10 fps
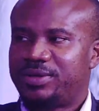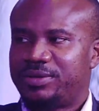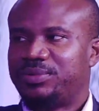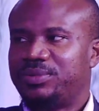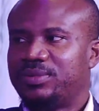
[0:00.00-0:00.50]

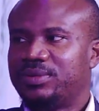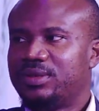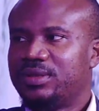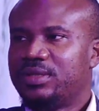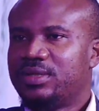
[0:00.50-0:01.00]
people.
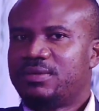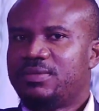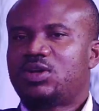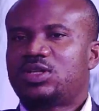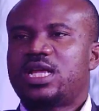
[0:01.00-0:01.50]

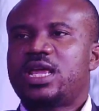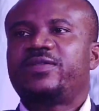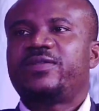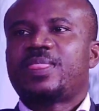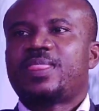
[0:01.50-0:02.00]
Because if